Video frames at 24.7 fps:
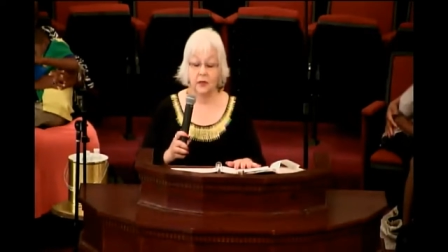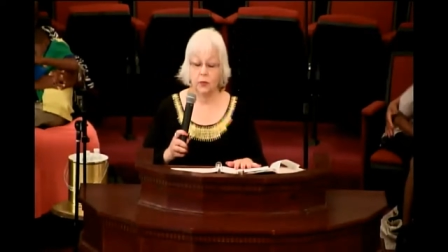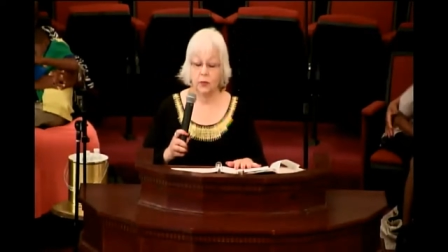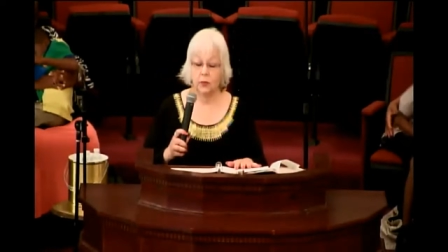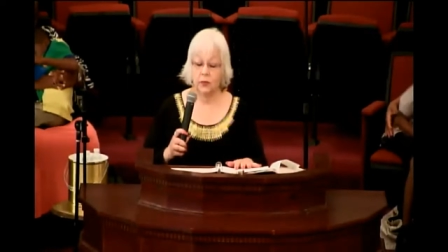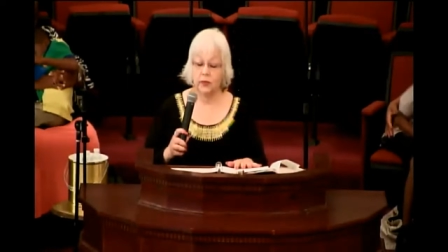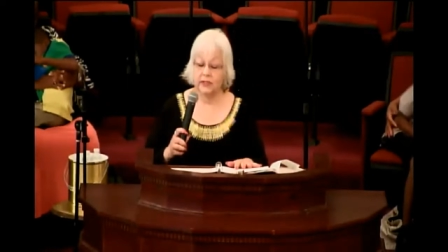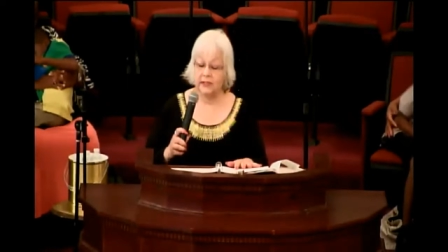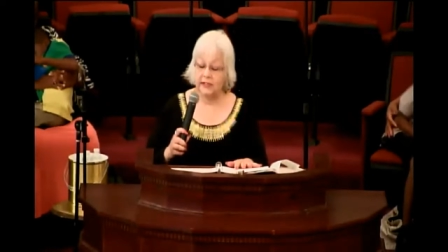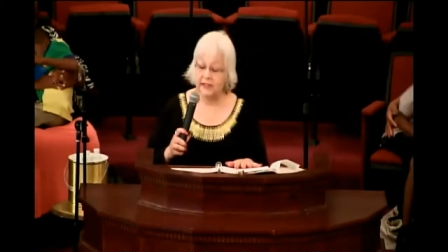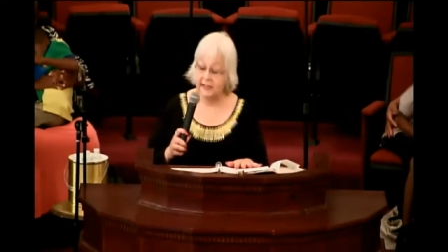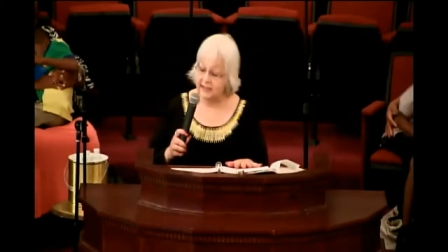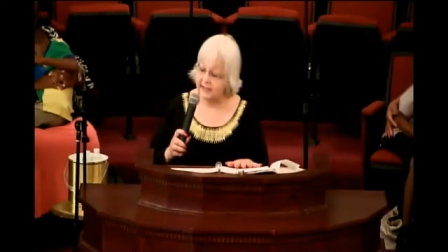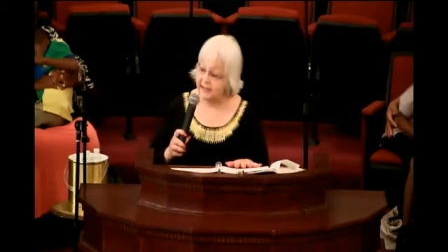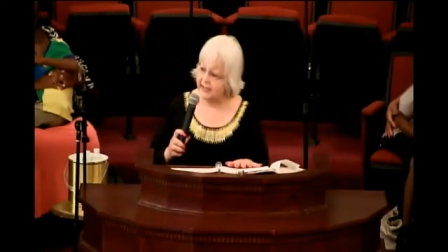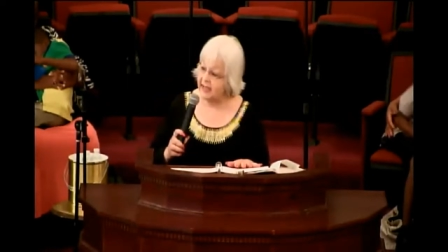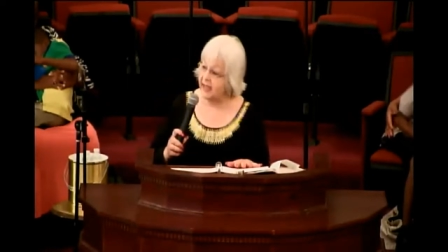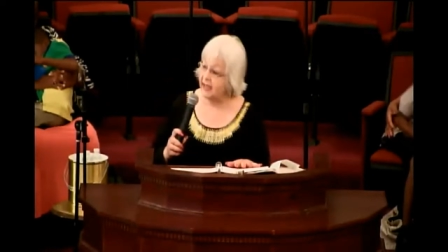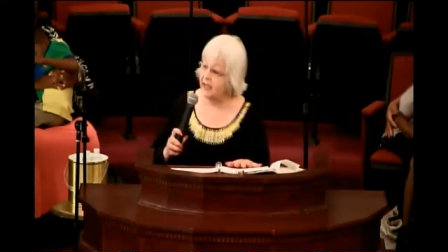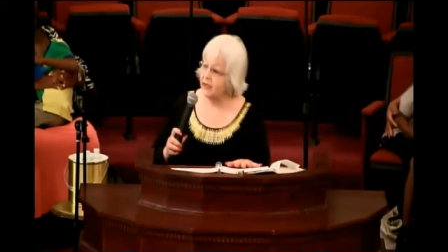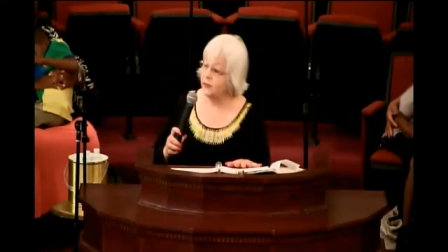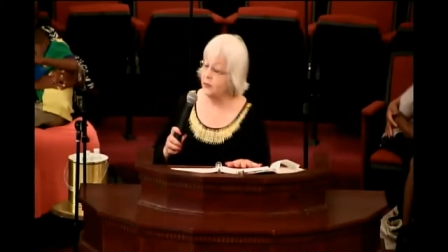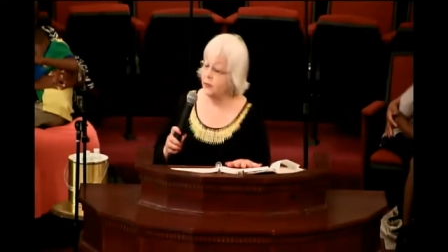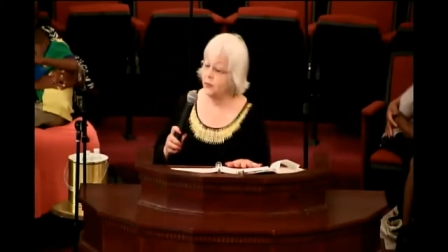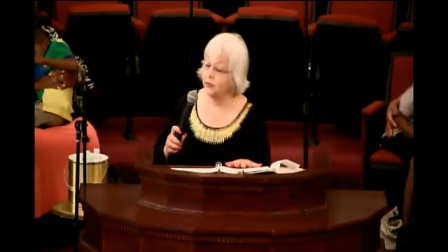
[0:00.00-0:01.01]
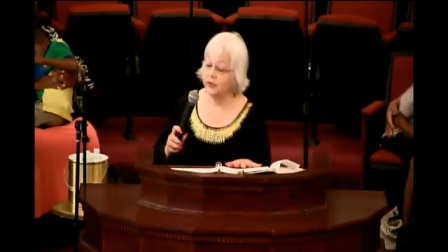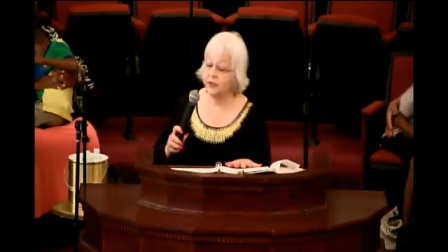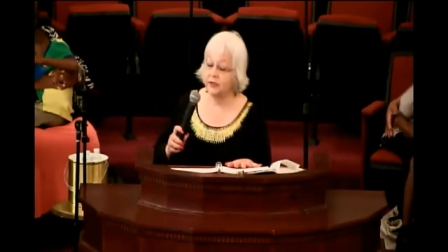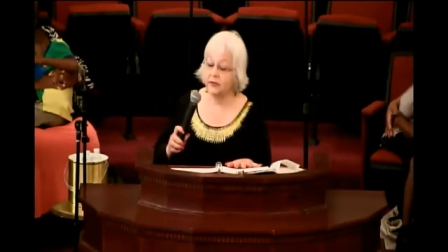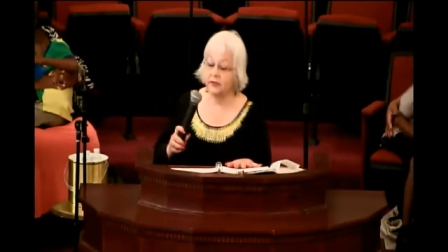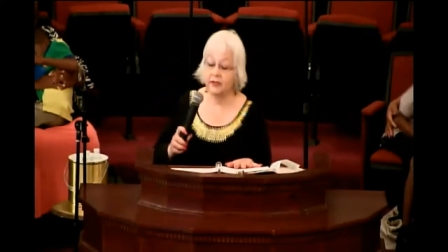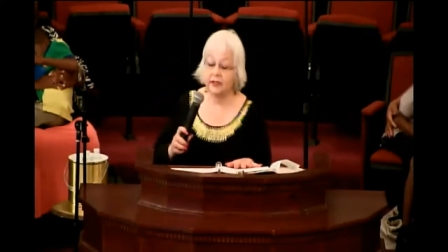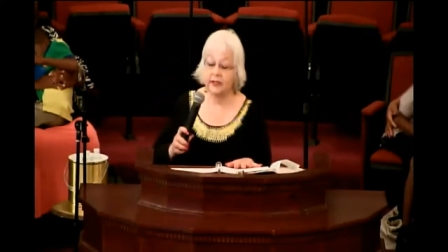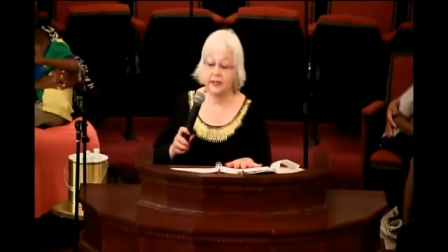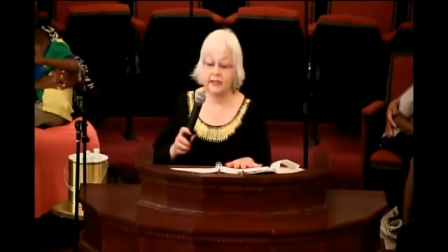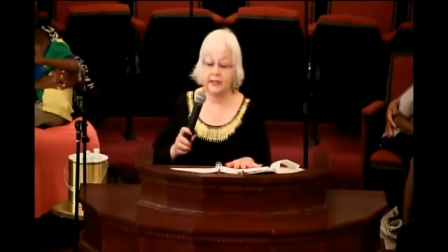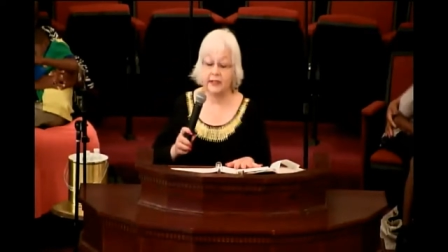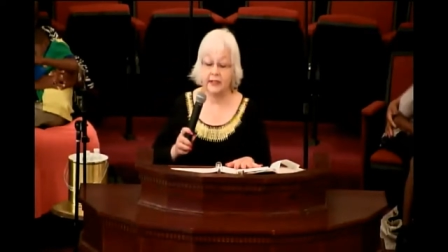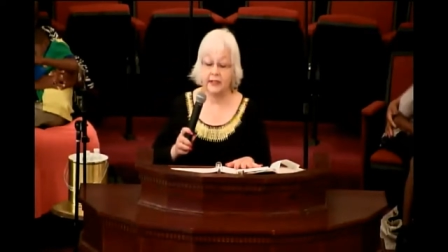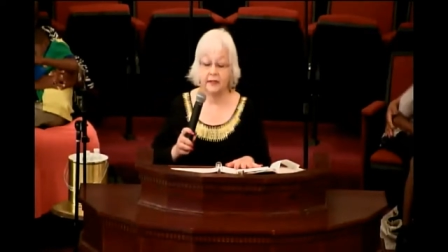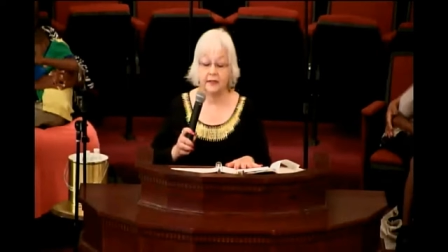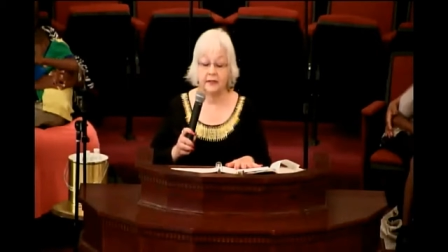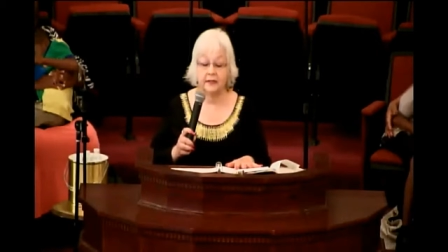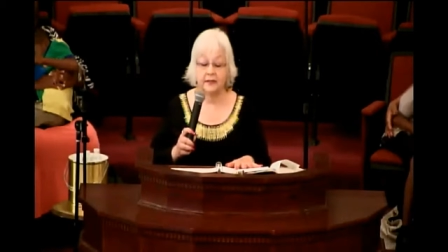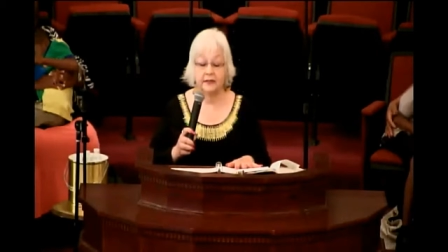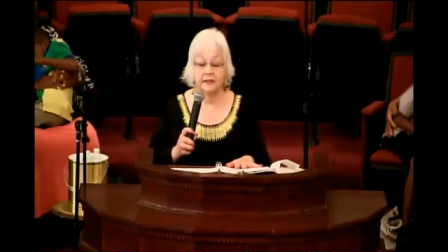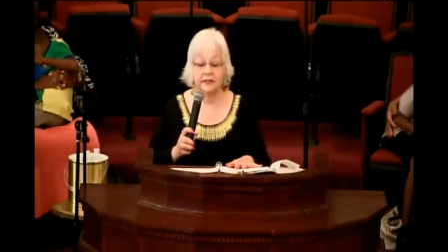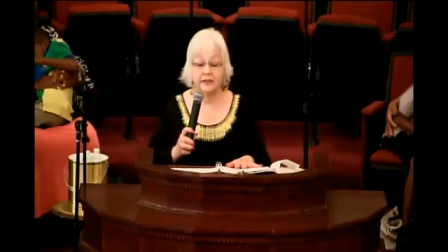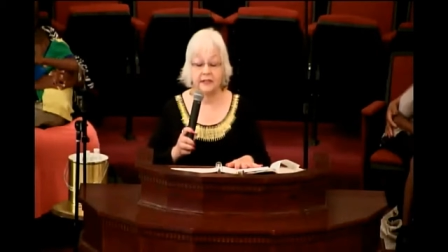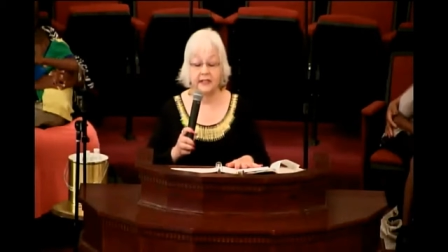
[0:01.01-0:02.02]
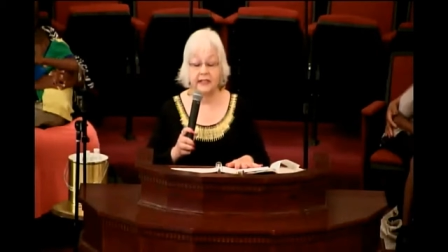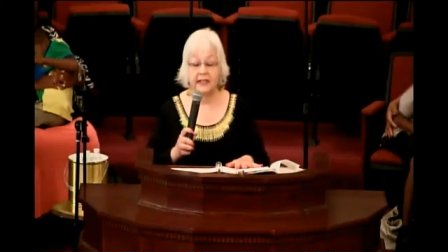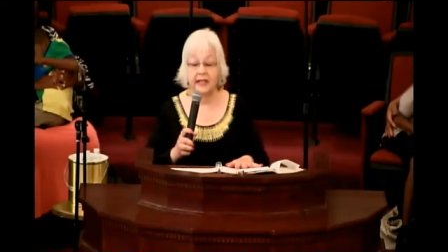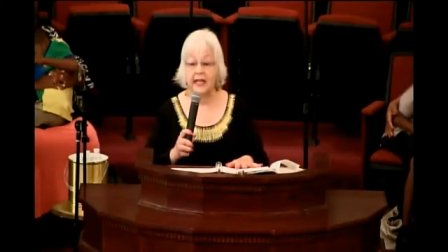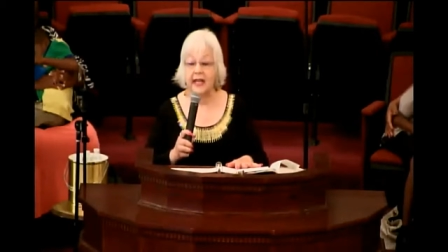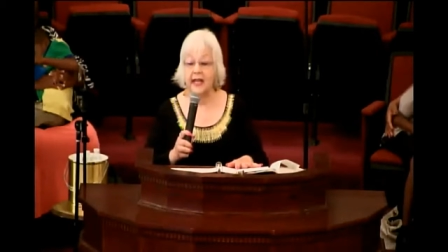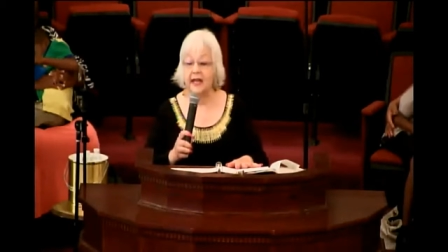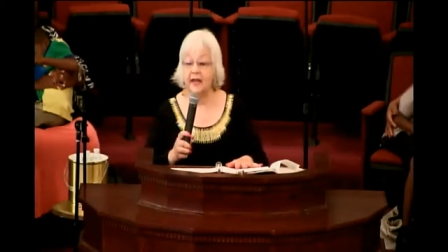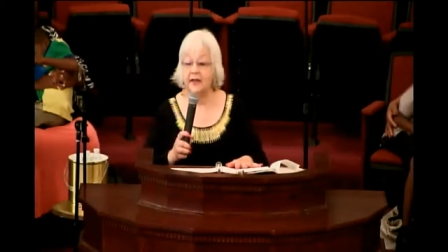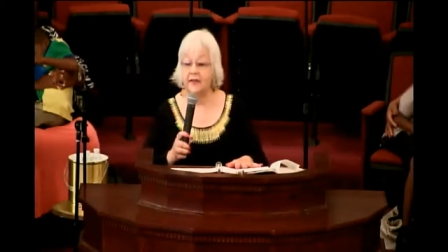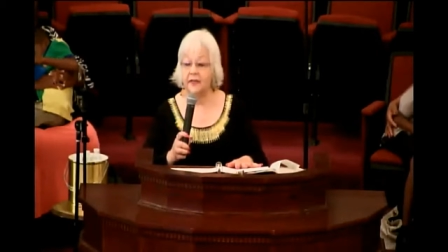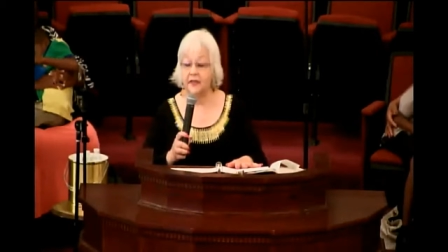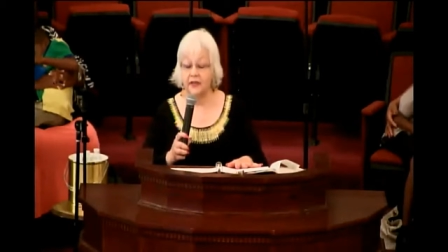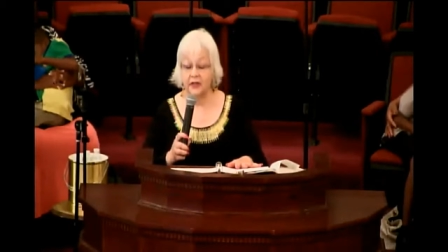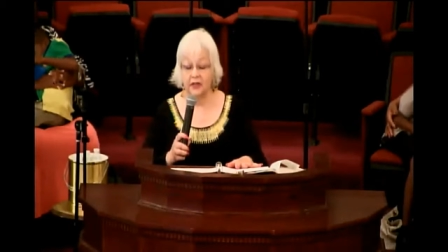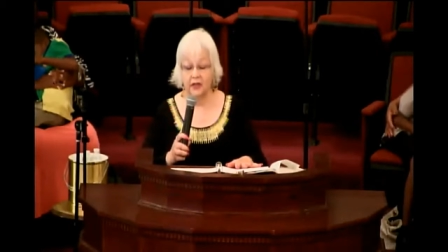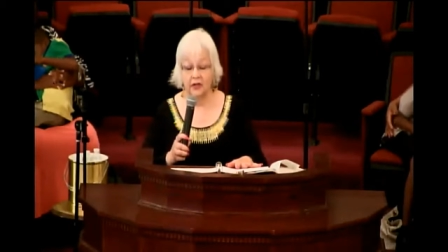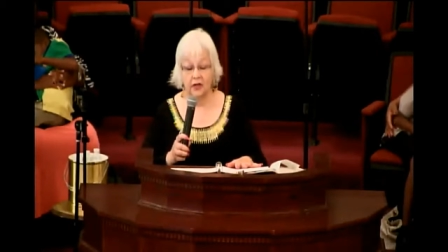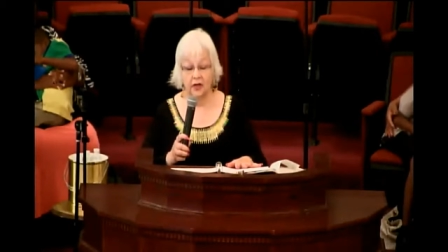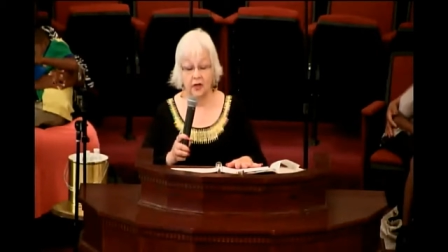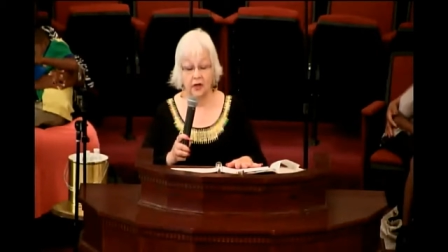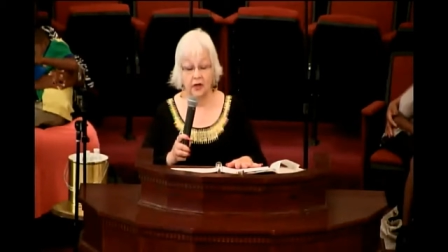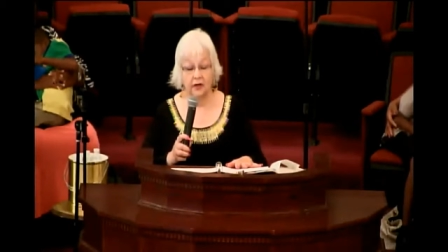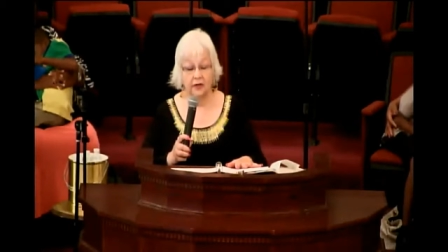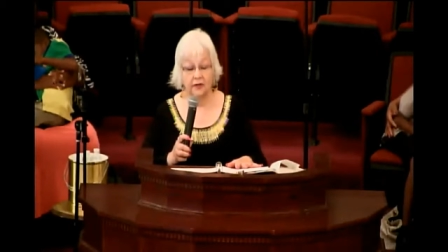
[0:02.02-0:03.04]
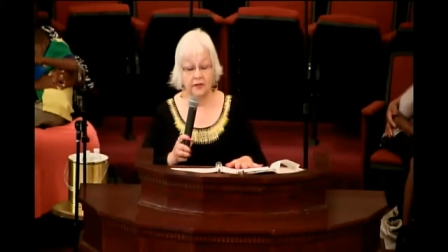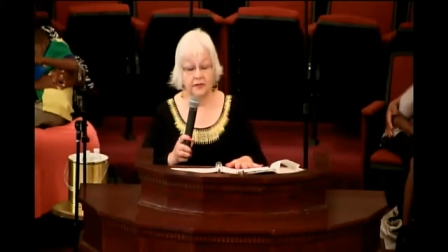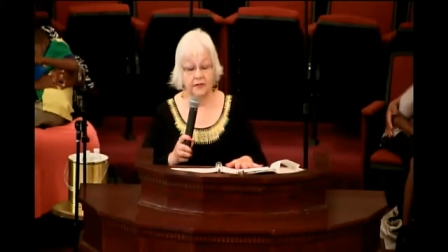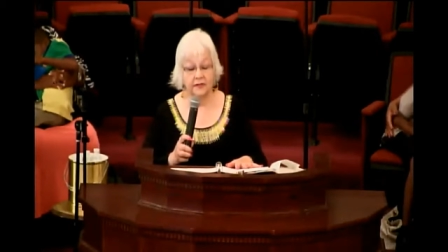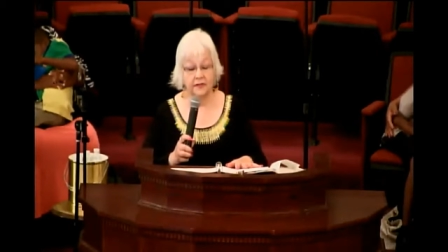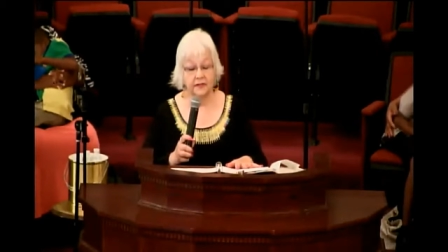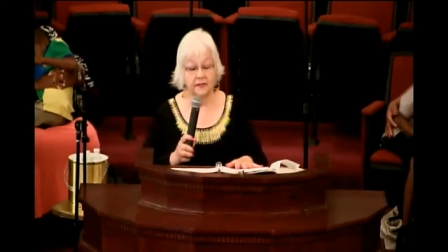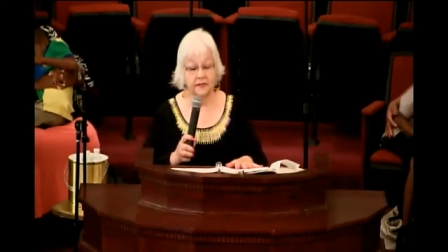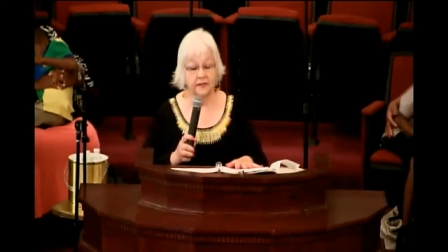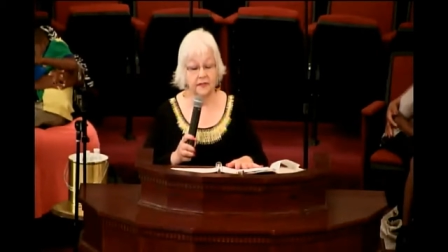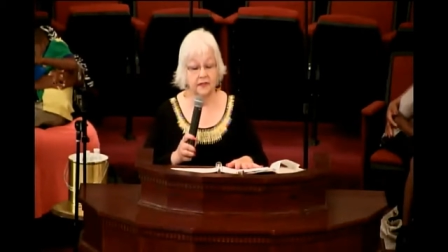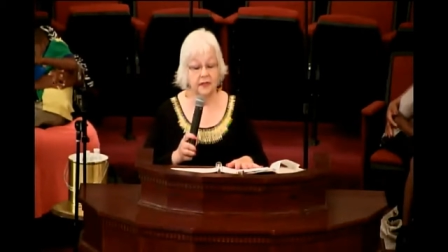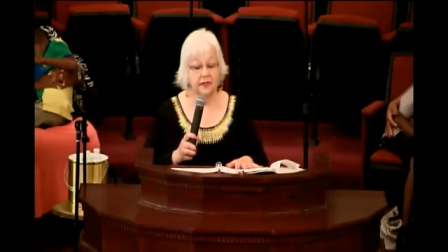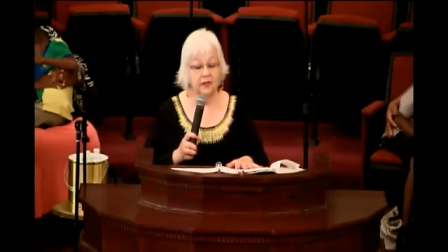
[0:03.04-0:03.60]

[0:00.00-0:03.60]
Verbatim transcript: We say we are eager to count the cost.